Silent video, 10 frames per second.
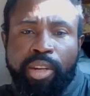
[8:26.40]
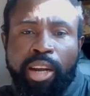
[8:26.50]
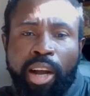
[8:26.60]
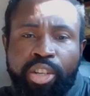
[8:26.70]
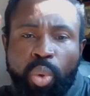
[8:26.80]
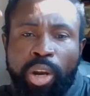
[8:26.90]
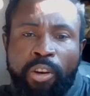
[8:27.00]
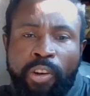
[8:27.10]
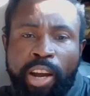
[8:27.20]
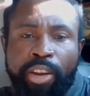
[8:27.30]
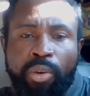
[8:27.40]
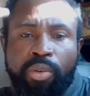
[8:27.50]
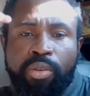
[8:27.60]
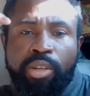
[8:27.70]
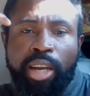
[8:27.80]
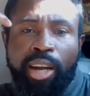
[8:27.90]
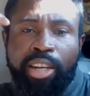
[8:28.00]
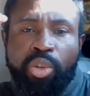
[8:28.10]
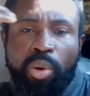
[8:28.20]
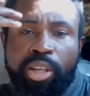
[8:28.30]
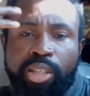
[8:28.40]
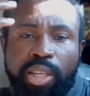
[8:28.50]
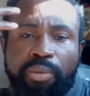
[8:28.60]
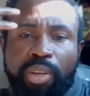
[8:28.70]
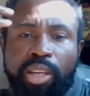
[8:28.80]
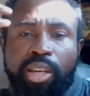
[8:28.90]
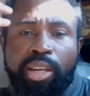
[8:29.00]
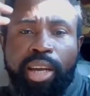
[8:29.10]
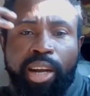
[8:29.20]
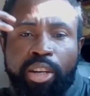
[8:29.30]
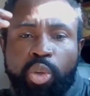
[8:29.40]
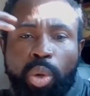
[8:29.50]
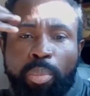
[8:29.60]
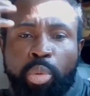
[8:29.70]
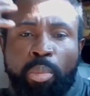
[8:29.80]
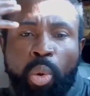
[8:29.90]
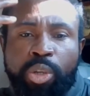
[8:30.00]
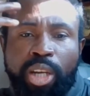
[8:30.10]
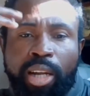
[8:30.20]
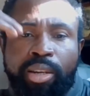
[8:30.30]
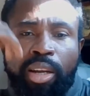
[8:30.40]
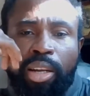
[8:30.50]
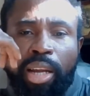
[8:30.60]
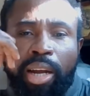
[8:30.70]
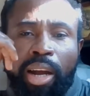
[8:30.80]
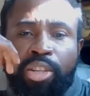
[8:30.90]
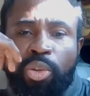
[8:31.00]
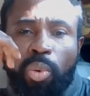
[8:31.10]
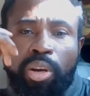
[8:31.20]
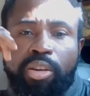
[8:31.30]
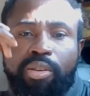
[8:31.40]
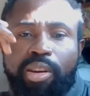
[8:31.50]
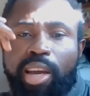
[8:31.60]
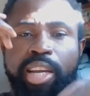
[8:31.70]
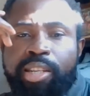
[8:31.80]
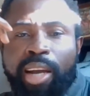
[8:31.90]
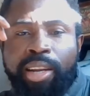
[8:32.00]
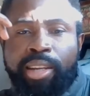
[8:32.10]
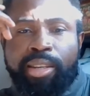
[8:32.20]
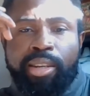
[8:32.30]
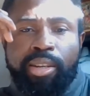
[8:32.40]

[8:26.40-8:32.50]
They control the radio, they control the TV, they control the promotion, they control the internet.